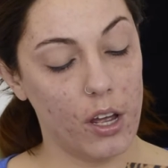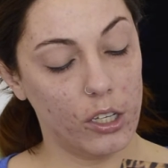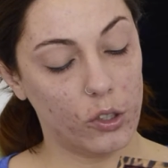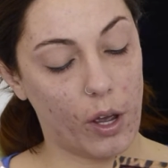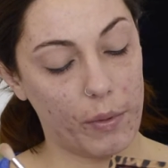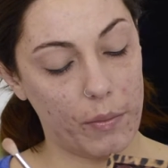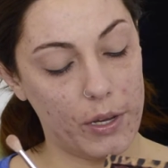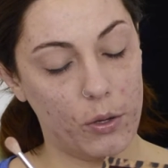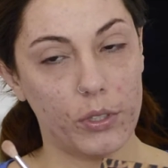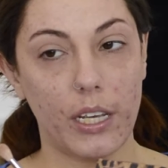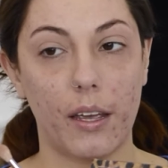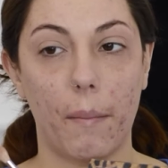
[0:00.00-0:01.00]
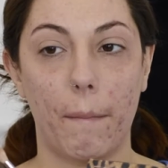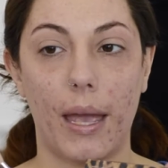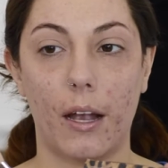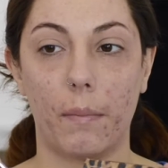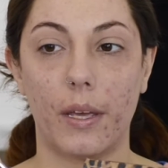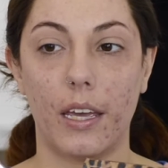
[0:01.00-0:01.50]
So I'm going to be using
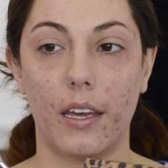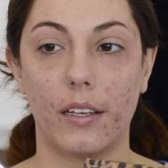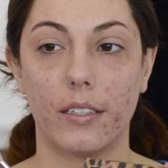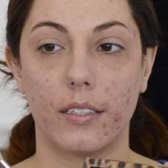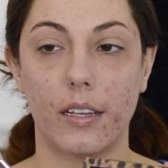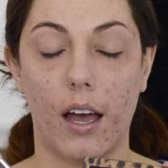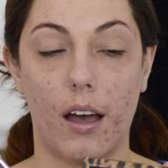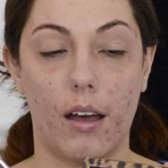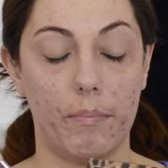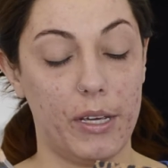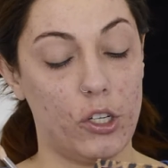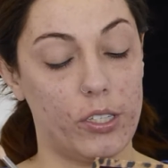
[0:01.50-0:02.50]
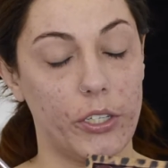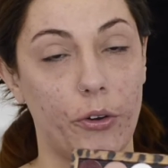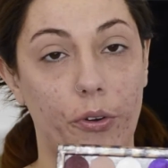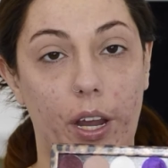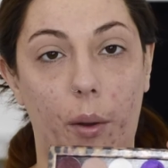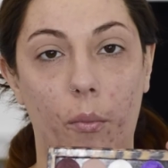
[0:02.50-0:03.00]
Makeup Geek's Beaches and
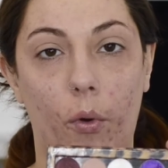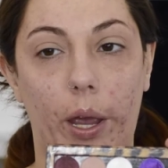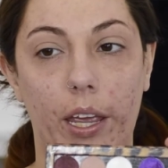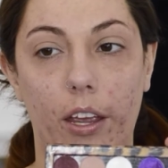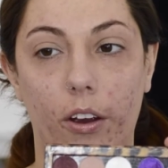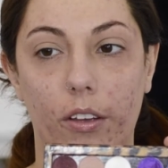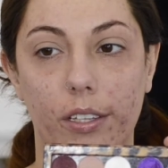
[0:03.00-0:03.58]
Cream right here.